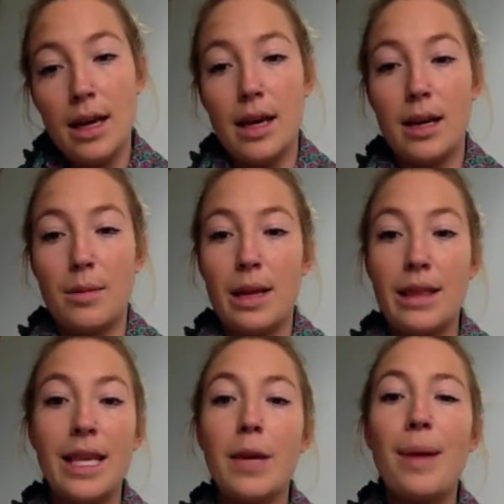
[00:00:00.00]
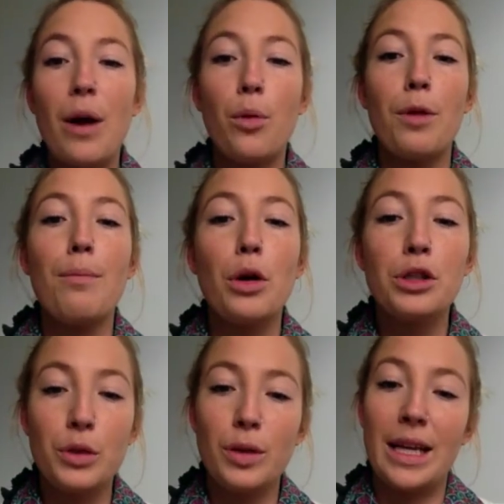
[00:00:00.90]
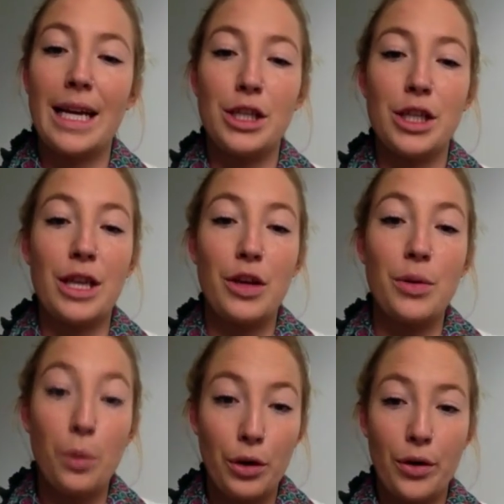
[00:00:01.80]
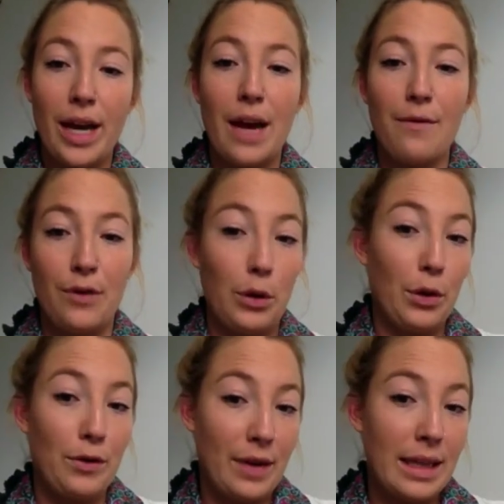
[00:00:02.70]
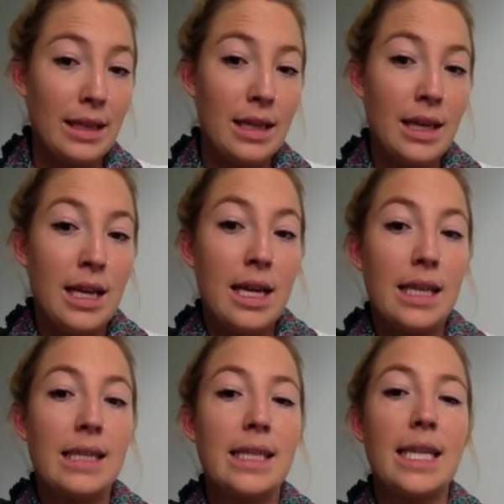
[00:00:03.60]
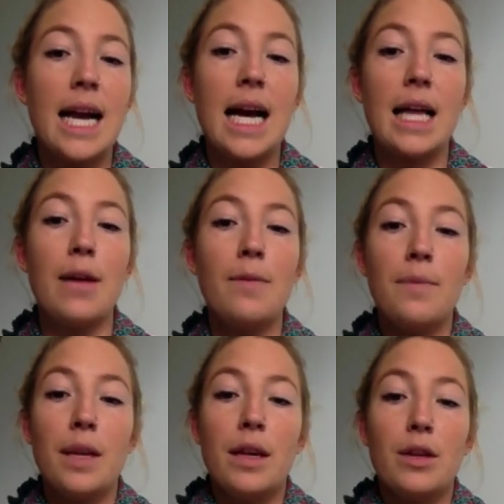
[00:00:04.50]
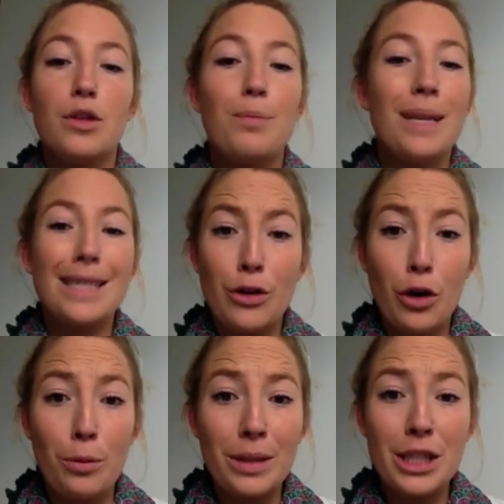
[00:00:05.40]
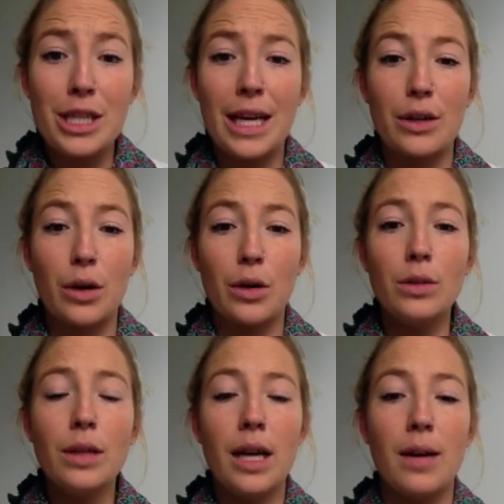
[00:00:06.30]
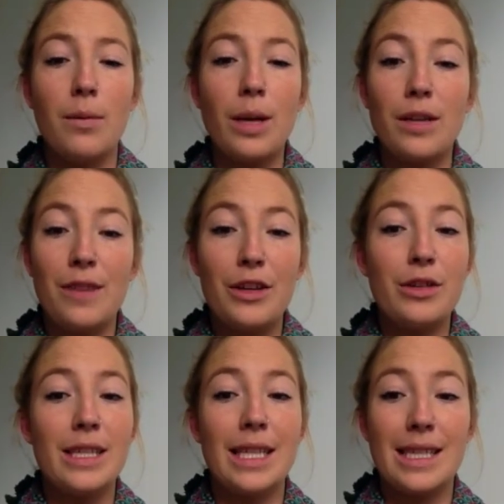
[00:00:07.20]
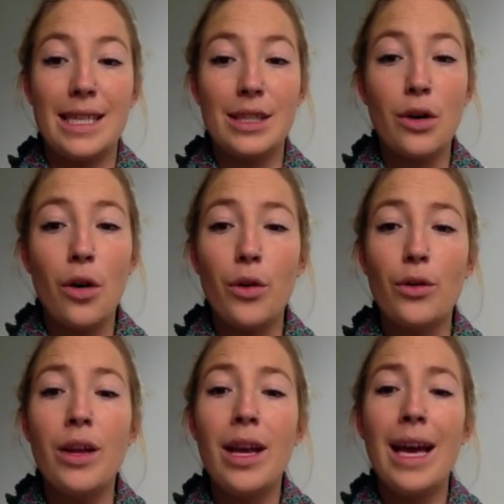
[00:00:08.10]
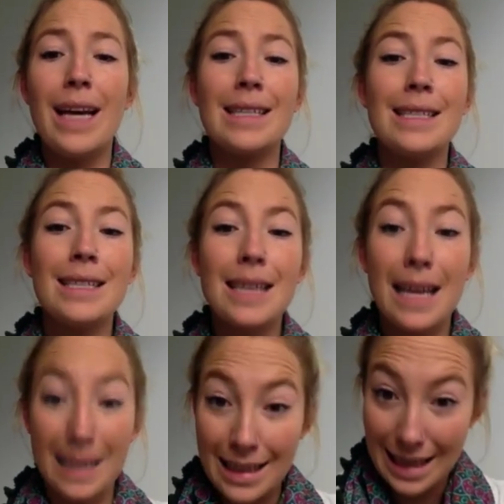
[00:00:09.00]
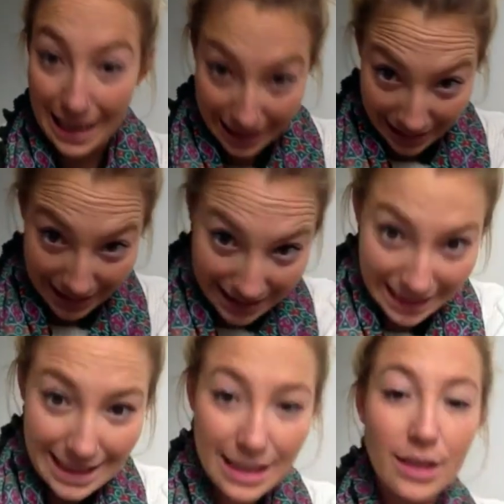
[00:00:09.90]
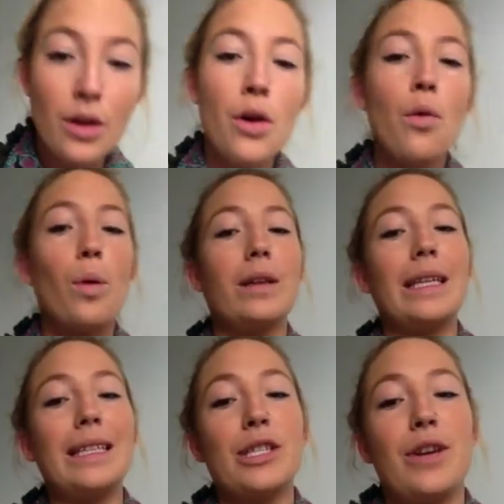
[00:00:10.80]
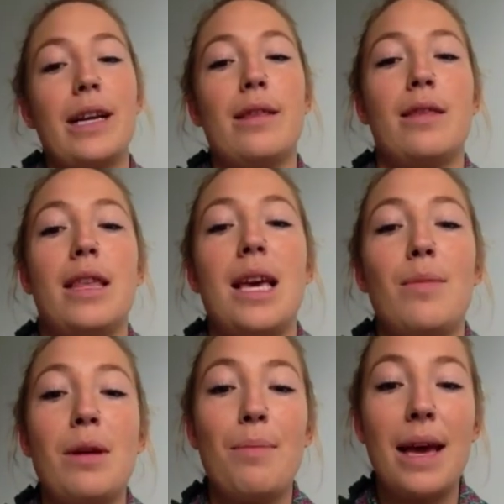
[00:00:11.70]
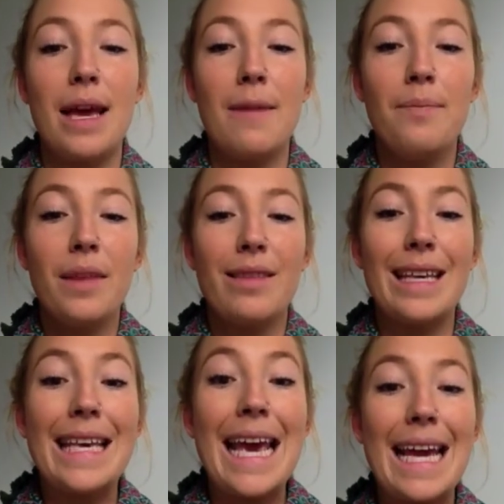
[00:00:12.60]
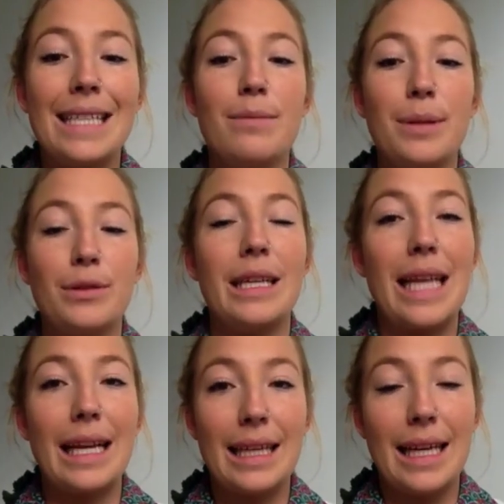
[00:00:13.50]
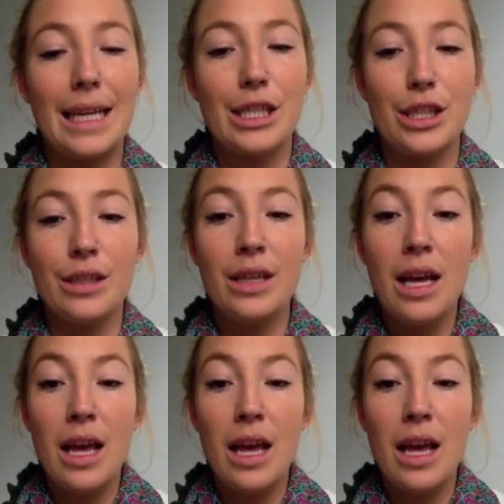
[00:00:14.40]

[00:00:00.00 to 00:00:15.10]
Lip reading: And think about what emotional connection that you want to create for your event. Consider how to best accomplish that goal. While the venue sets the tone, a consistent, well-integrated theme can be the key to building that connection.